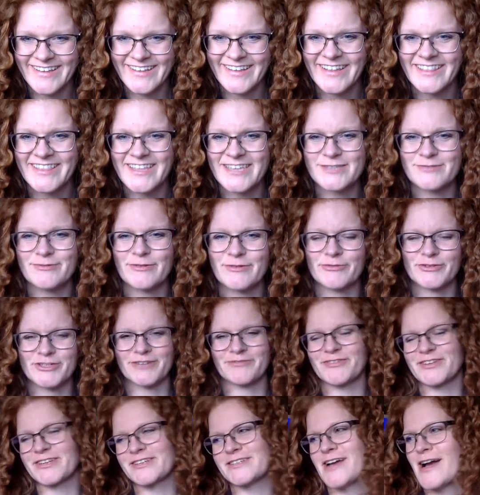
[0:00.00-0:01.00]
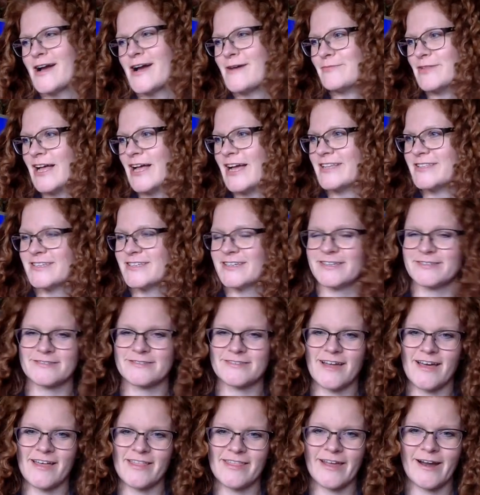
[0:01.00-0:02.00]
Unless we've shifted timelines and it's
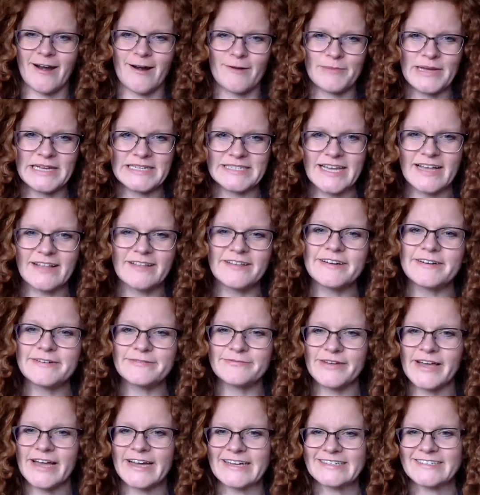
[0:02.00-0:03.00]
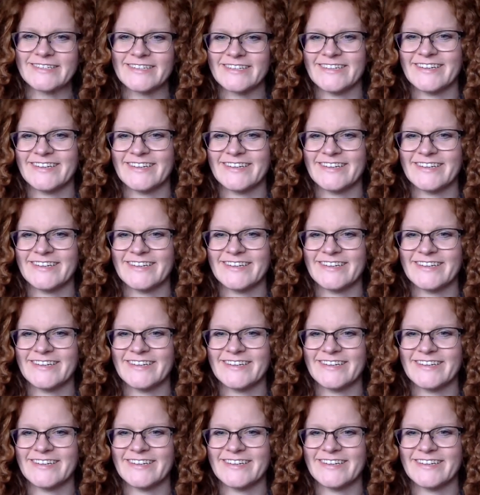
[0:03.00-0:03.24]
not there. Mandela effect.